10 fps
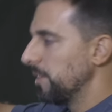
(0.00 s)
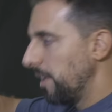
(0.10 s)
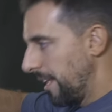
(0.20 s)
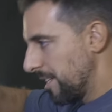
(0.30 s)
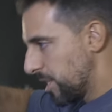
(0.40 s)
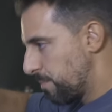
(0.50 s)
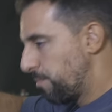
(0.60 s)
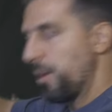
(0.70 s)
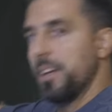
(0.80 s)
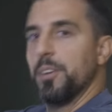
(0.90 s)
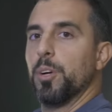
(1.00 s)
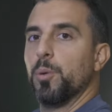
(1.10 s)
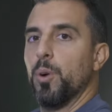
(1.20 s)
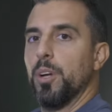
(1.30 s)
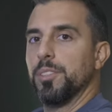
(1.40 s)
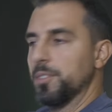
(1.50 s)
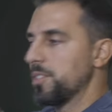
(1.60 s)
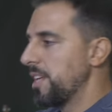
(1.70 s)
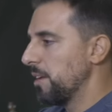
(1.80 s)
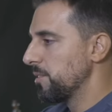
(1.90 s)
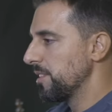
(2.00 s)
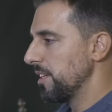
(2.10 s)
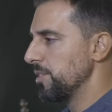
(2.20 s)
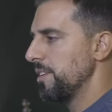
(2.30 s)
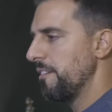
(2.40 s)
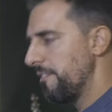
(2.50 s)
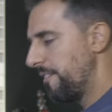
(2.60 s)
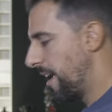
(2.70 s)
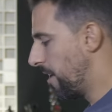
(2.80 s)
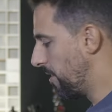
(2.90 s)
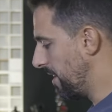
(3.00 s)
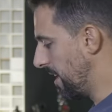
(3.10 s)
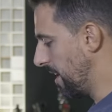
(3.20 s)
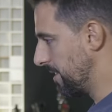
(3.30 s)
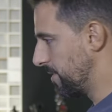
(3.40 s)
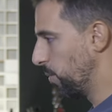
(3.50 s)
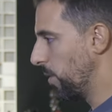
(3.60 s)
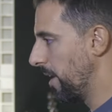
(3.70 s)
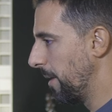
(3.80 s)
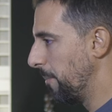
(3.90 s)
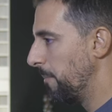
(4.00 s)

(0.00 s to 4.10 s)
and spread it across our soundstage in a very nice way.